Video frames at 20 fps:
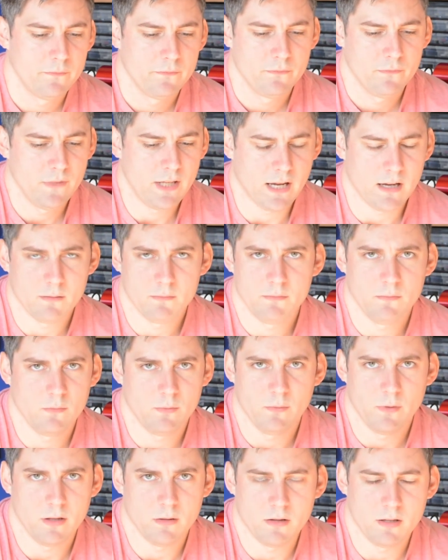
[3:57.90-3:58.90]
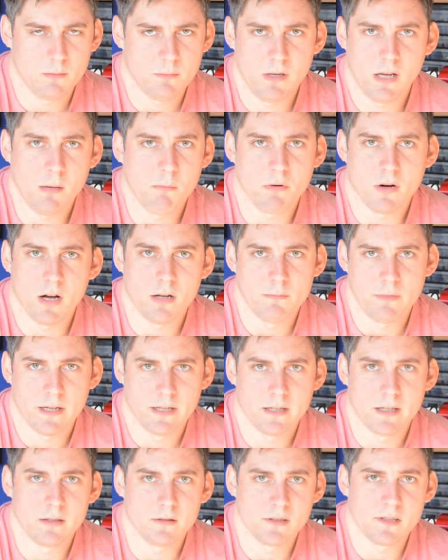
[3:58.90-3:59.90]
yeah, with it being
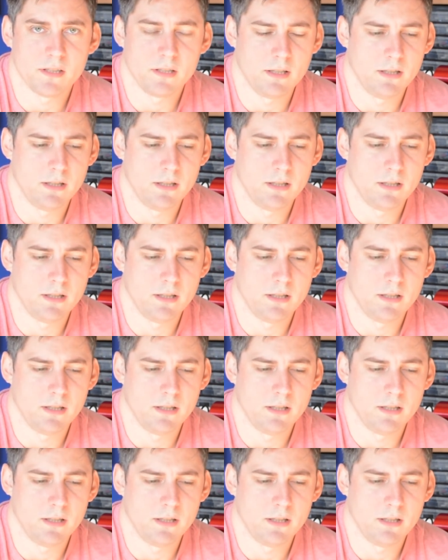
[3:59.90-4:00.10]
broadband, I don't see